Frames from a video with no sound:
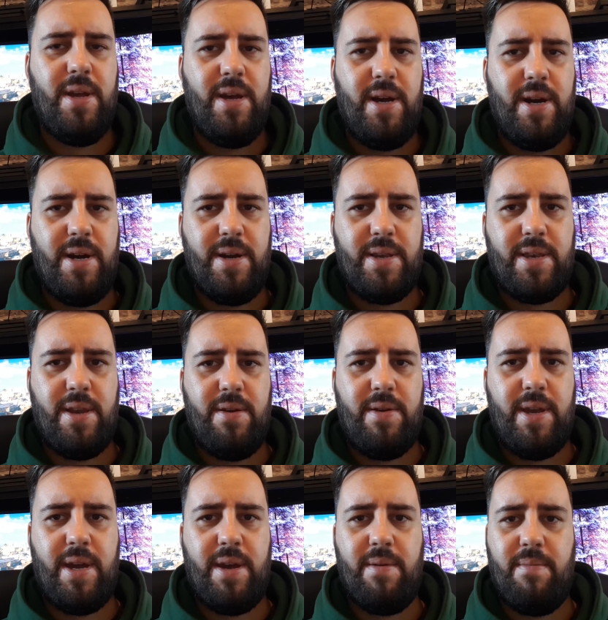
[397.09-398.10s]
So
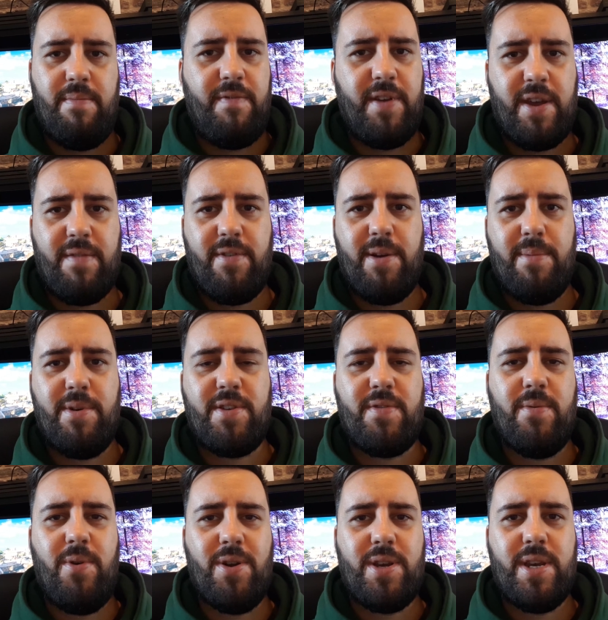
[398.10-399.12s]
yeah, thank you very much for
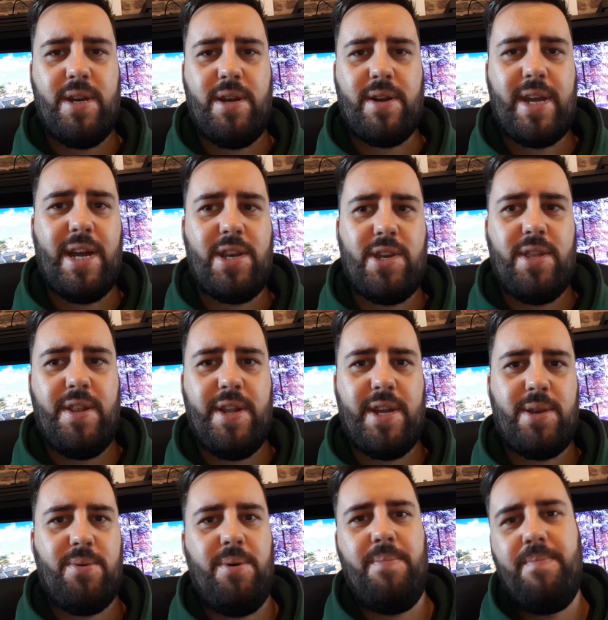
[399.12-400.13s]
watching. I'll catch you in the
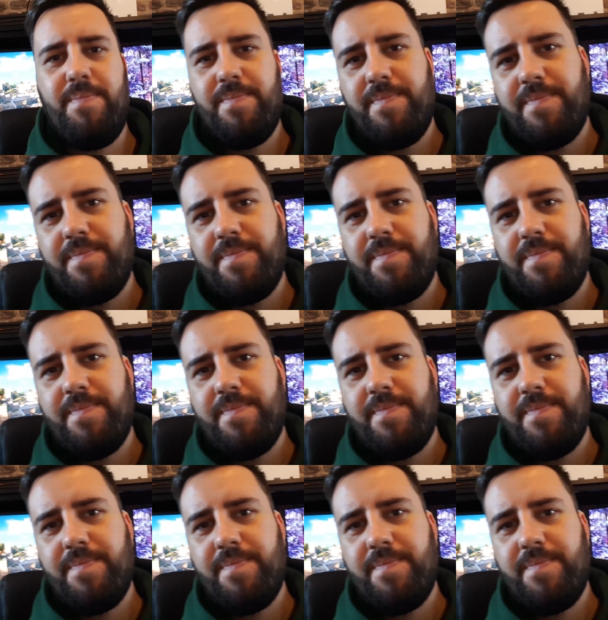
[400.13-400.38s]
next one.